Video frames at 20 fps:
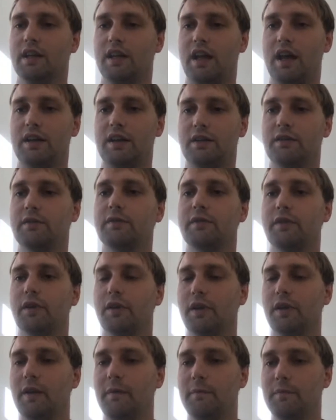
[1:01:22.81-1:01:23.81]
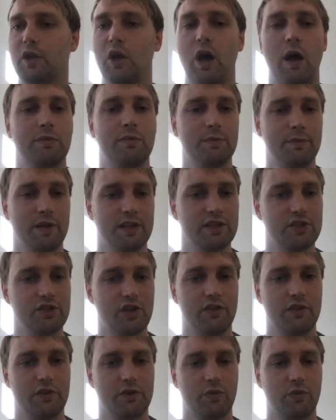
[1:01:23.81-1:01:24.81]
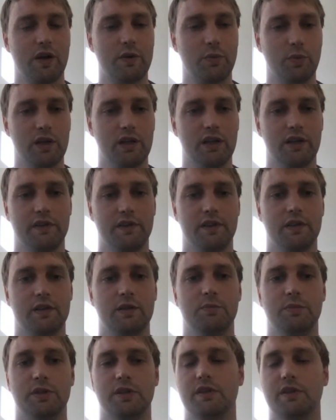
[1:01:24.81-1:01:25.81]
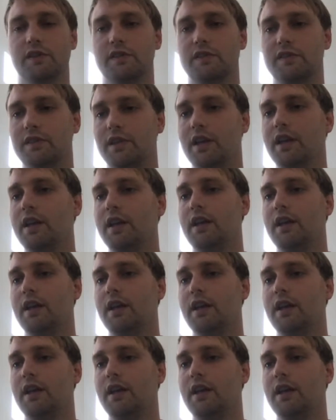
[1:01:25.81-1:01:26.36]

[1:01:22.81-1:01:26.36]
kind of complement each other quite well, I think, because